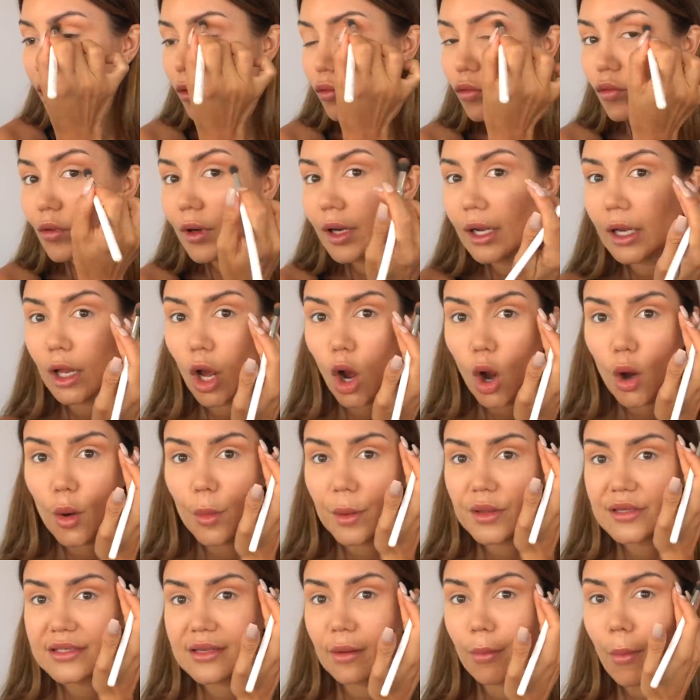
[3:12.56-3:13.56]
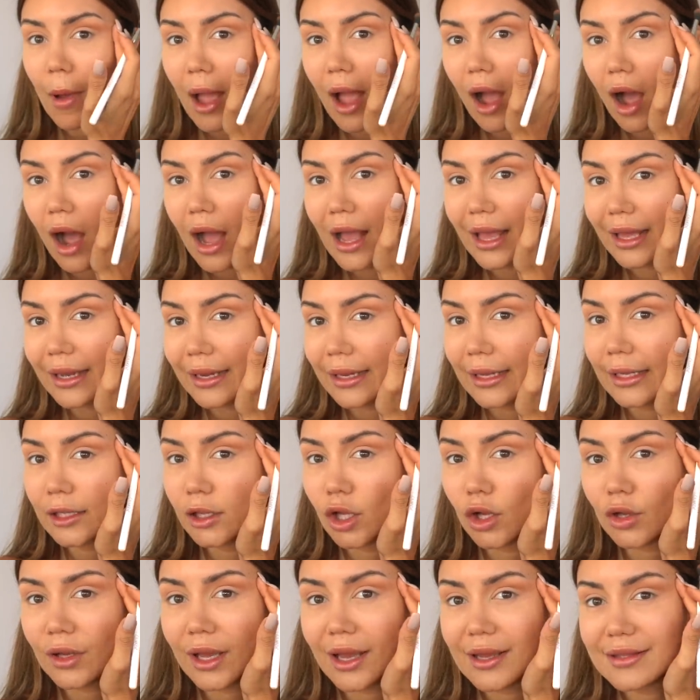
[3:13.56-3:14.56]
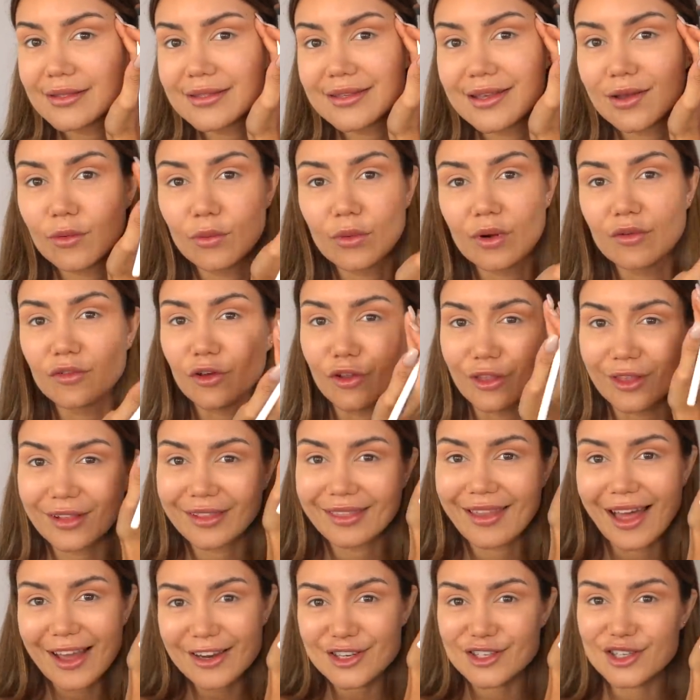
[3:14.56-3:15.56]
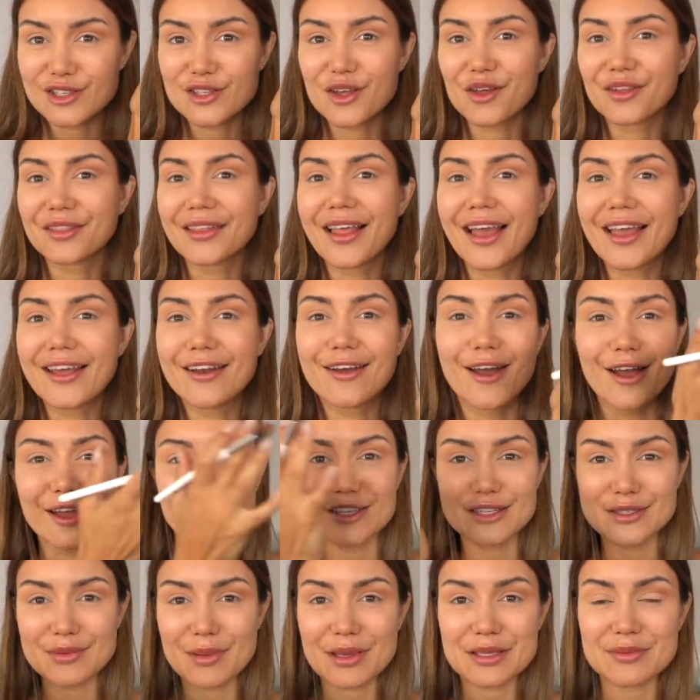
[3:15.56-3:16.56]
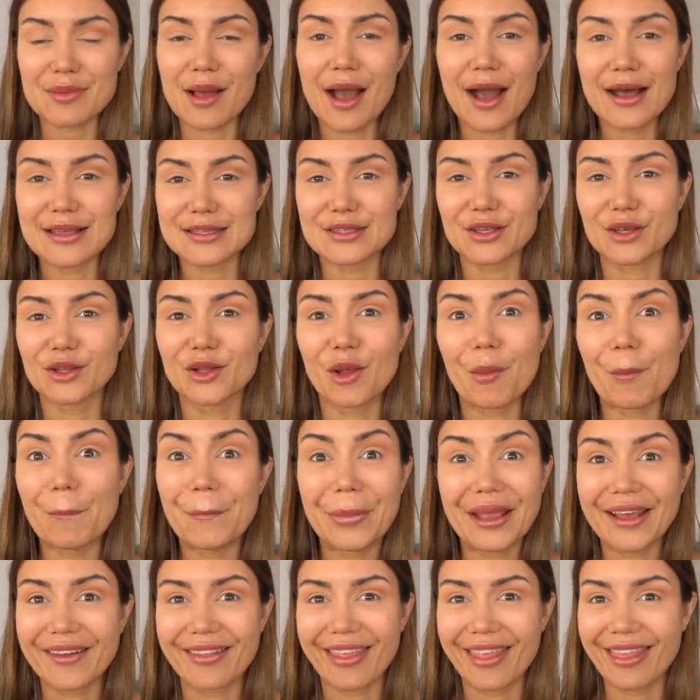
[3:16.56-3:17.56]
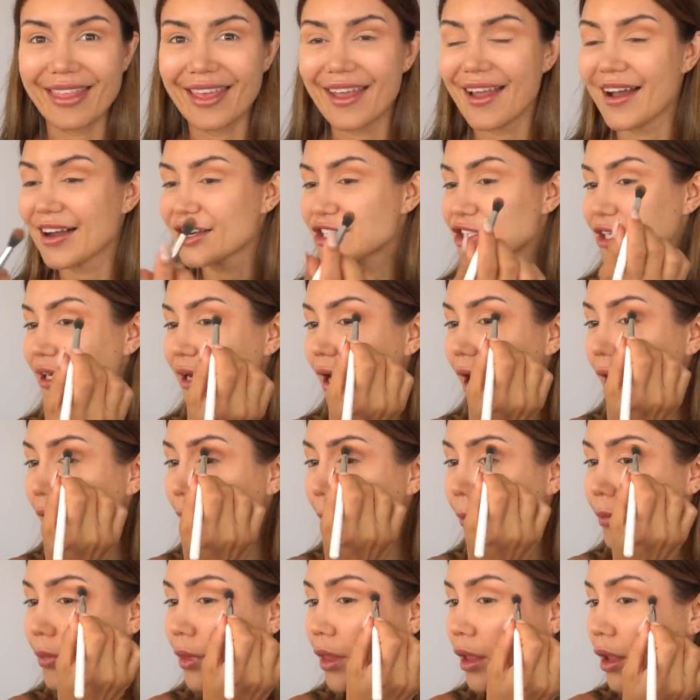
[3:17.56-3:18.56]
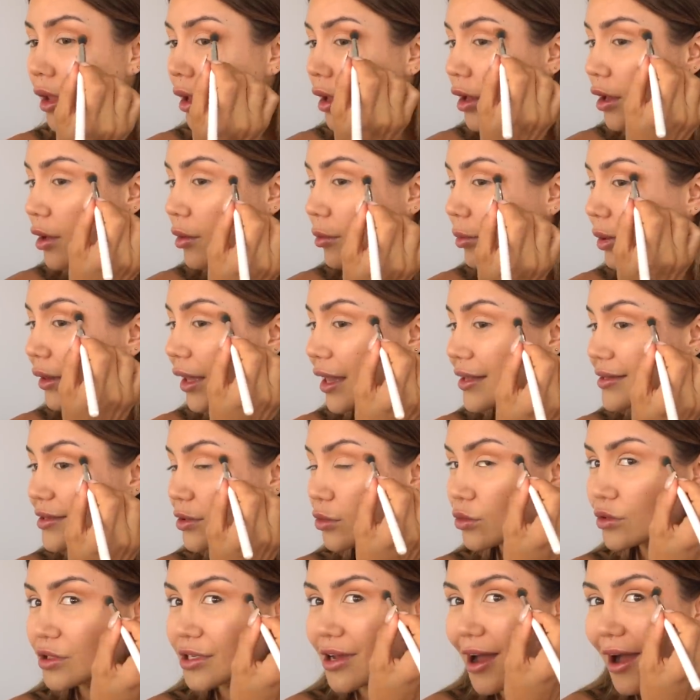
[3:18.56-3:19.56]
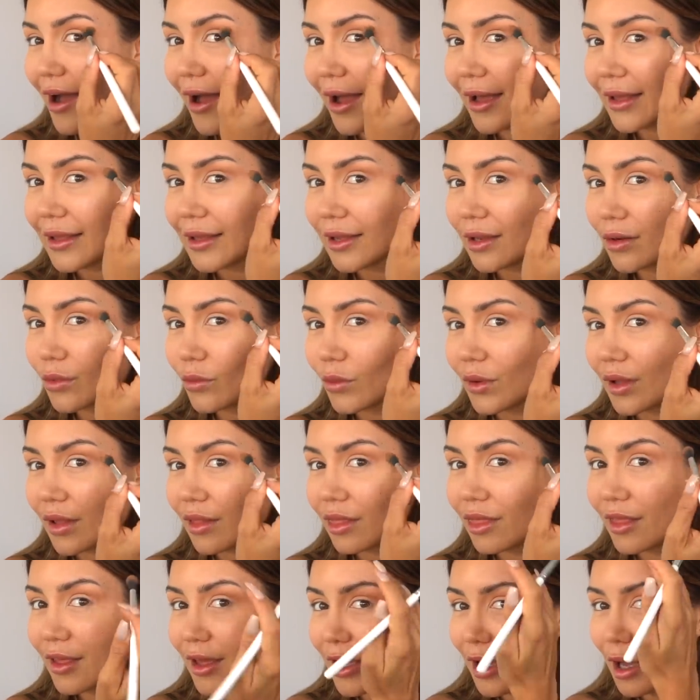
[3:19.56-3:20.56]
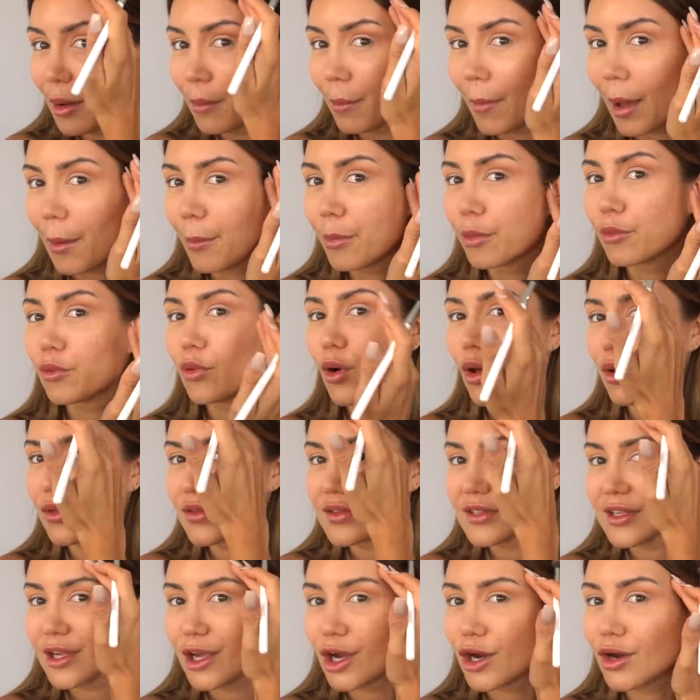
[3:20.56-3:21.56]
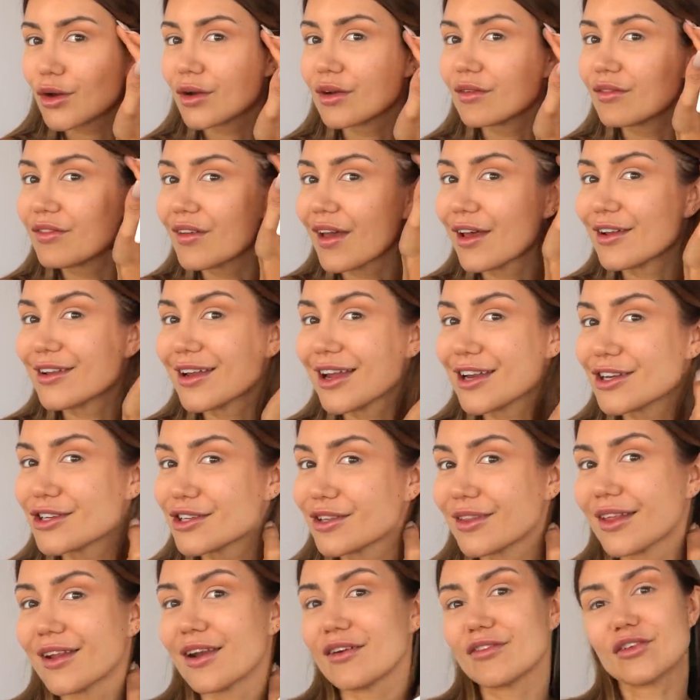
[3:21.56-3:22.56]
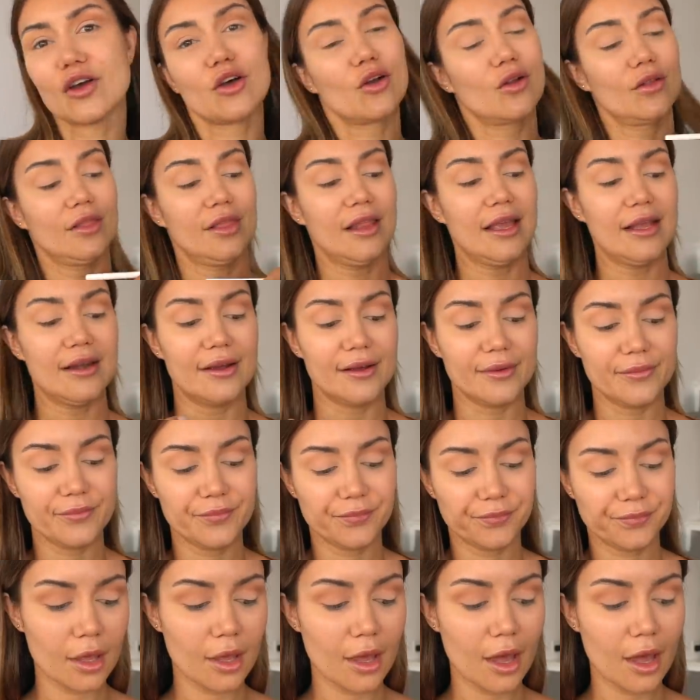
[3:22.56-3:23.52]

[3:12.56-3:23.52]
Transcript: Really opens up my eye and elongates it. When I've got the lashes on later, it just makes my eyes look a lot bigger than they actually are. Plus it'll tie in with my bronzer and foundation that I've got on later.